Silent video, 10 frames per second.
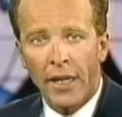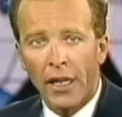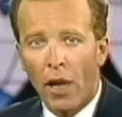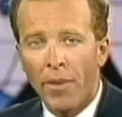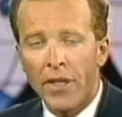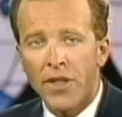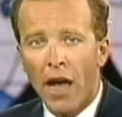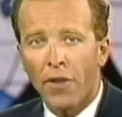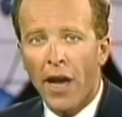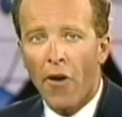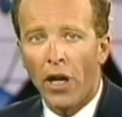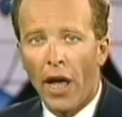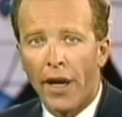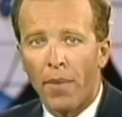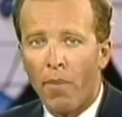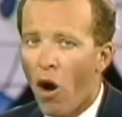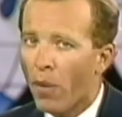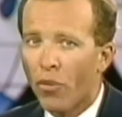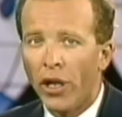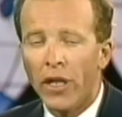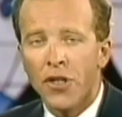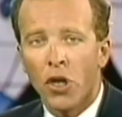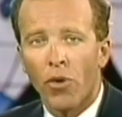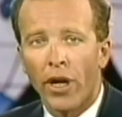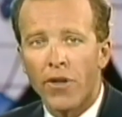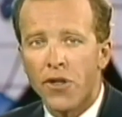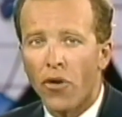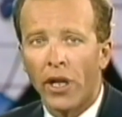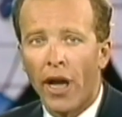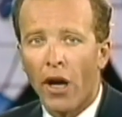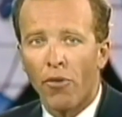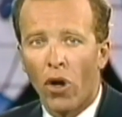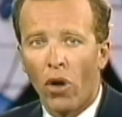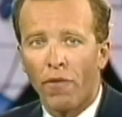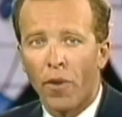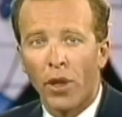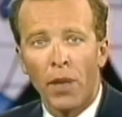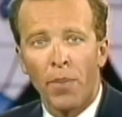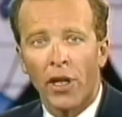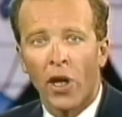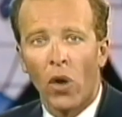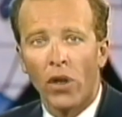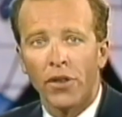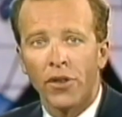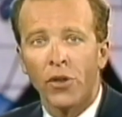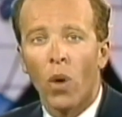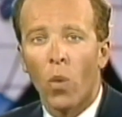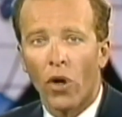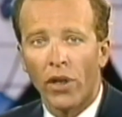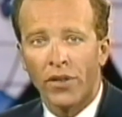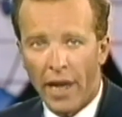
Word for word: Columbia, South Carolina. Mark Breland's career certainly on a roll from Olympic gold to a world